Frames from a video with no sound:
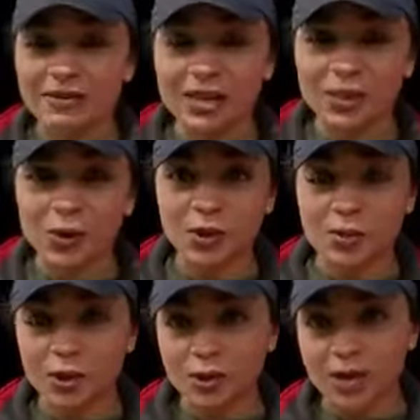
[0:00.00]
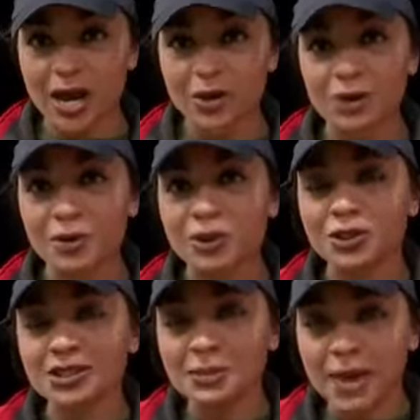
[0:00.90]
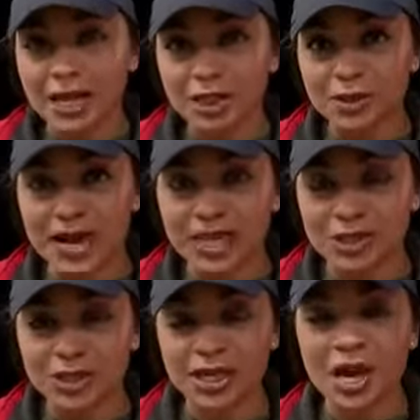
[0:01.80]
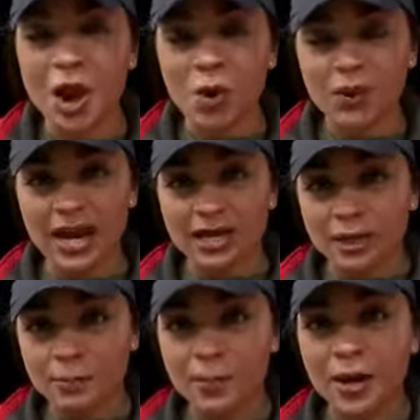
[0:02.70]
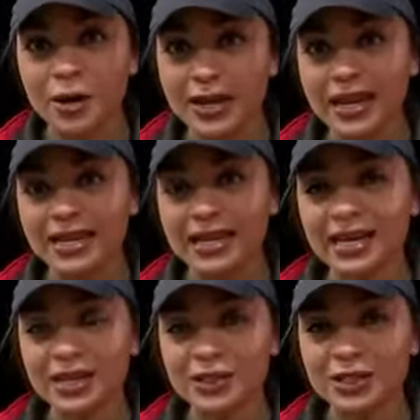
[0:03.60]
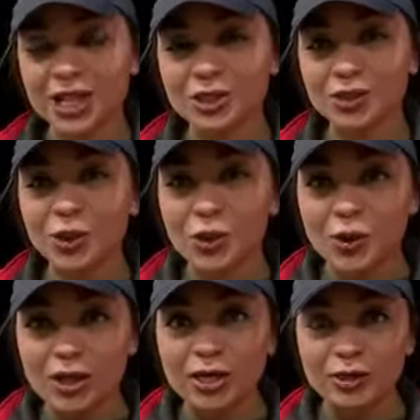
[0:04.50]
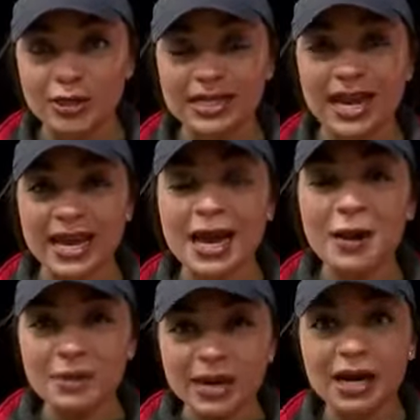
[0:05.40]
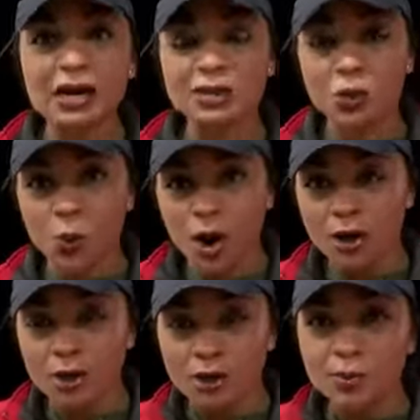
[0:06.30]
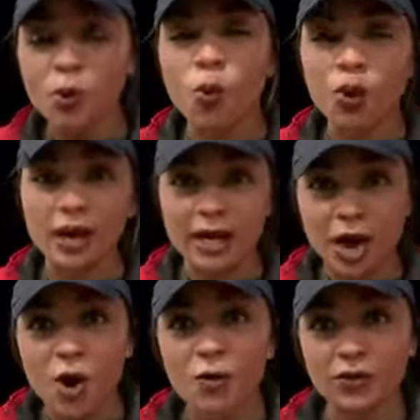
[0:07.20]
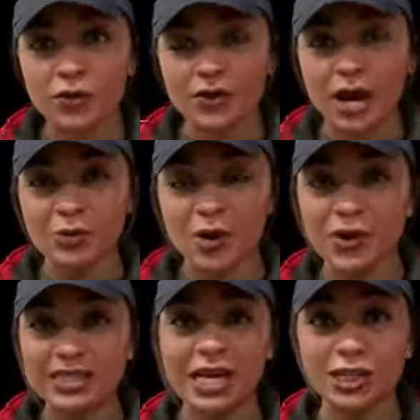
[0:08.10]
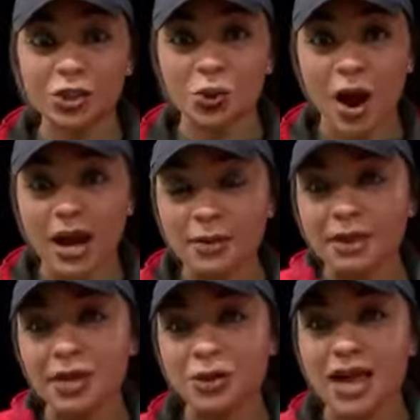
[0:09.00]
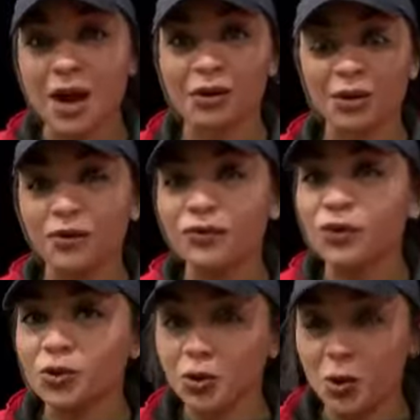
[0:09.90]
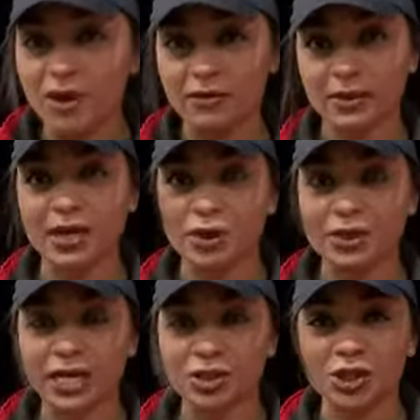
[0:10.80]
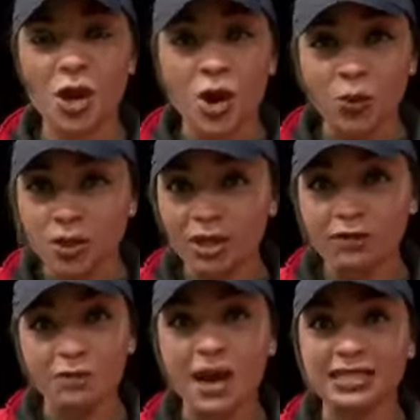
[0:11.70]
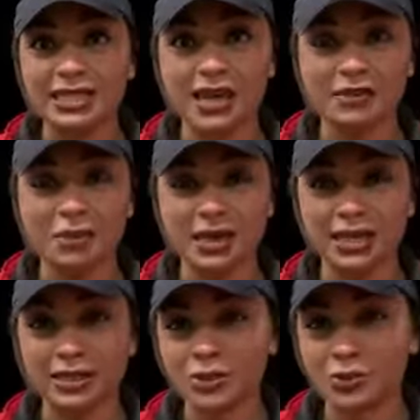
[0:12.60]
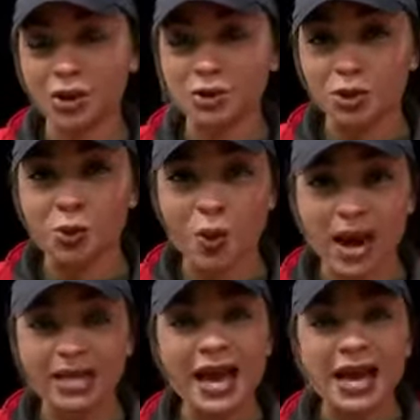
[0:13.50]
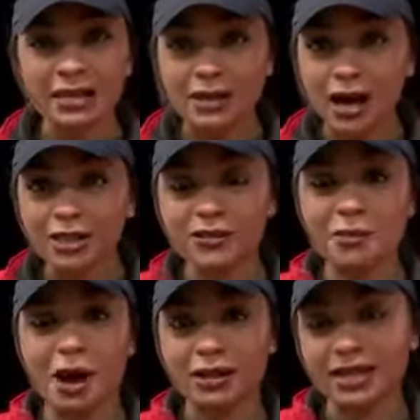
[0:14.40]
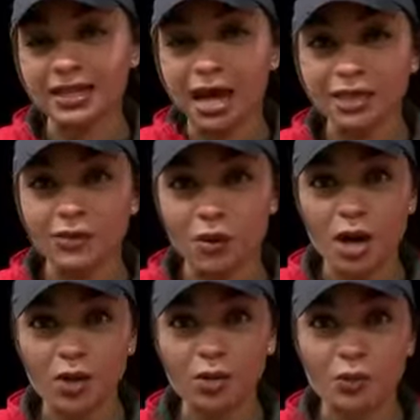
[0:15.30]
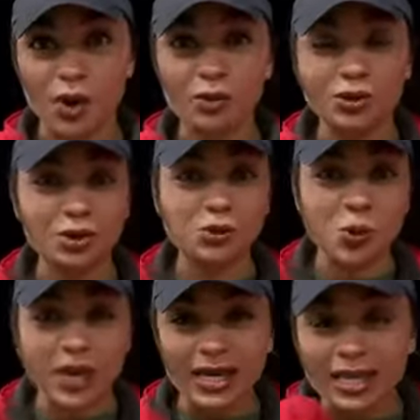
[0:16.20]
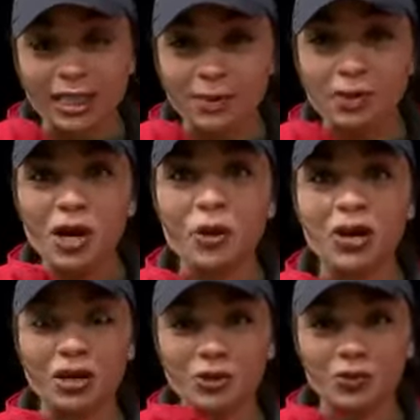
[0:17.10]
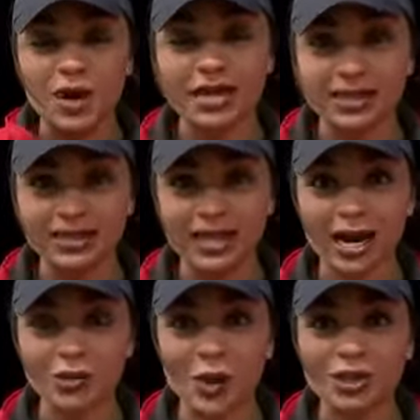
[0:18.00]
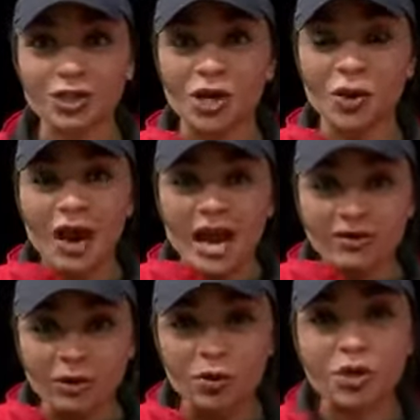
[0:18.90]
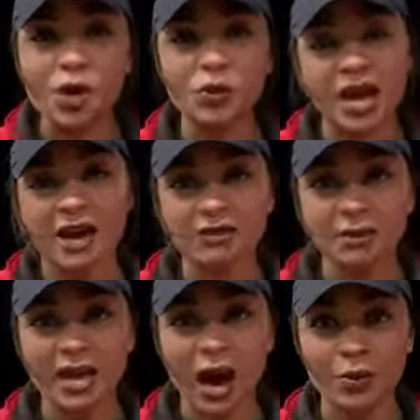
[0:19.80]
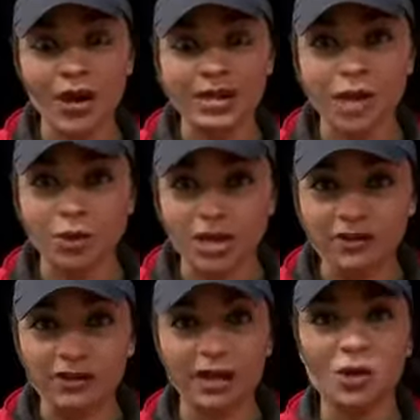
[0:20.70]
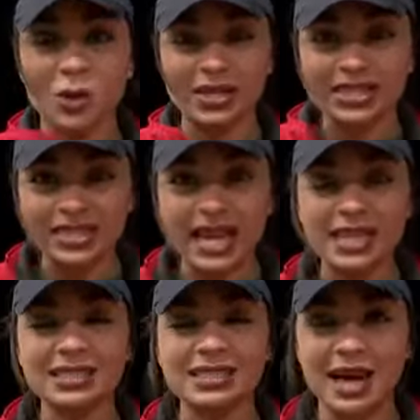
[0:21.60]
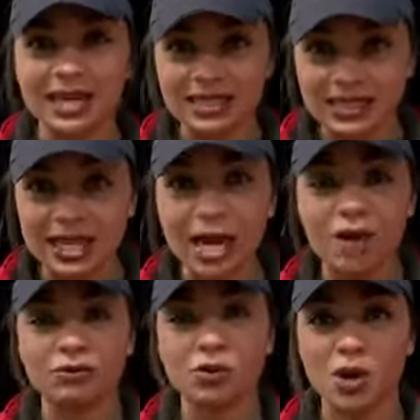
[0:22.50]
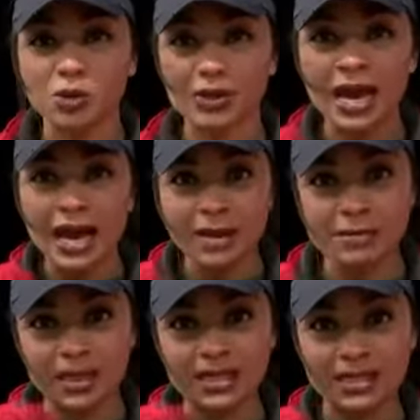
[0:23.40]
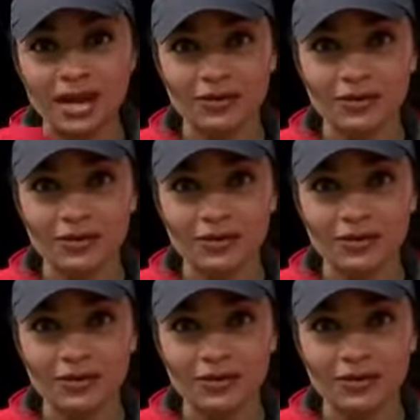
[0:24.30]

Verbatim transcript: That's where the Marshall County Emergency Management Agency went ahead and barricaded that intersection earlier today because water is pouring over that road. That's actually why I'm here now a little further away from the intersection, really for my safety because these roads are wet, lots of ponding, lots of water in the roads. This wind is blowing the rain sideways, so if you don't have to be out right now, you're definitely going to want to stay inside, stay off the roads and be safe.